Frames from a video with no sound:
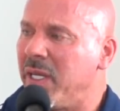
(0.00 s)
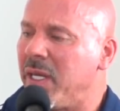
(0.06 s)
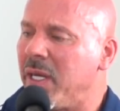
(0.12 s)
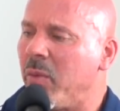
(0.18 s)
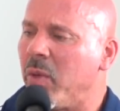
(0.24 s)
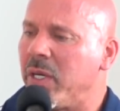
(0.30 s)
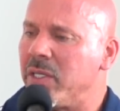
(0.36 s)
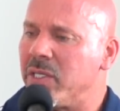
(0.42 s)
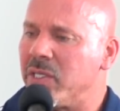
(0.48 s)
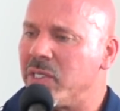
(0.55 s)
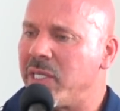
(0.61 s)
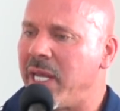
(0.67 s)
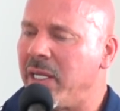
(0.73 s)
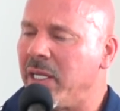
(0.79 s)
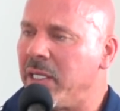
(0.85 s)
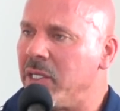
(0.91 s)
and I want it to
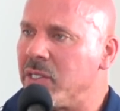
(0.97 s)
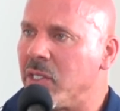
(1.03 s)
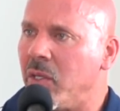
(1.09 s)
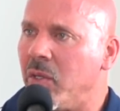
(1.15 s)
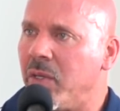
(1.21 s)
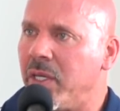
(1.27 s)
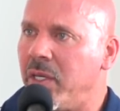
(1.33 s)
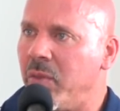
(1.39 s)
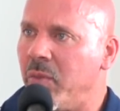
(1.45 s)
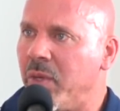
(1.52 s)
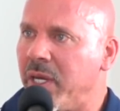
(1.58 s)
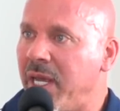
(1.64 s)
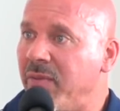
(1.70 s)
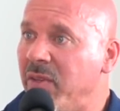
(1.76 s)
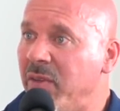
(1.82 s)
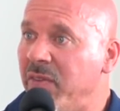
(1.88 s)
stand on its own. I didn't
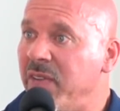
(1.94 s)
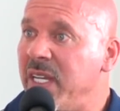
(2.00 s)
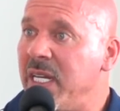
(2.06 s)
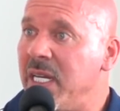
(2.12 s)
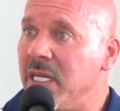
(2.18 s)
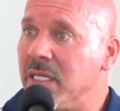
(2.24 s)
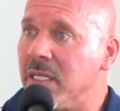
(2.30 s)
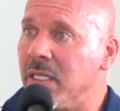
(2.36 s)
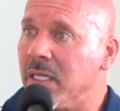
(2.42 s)
want to have to feed it.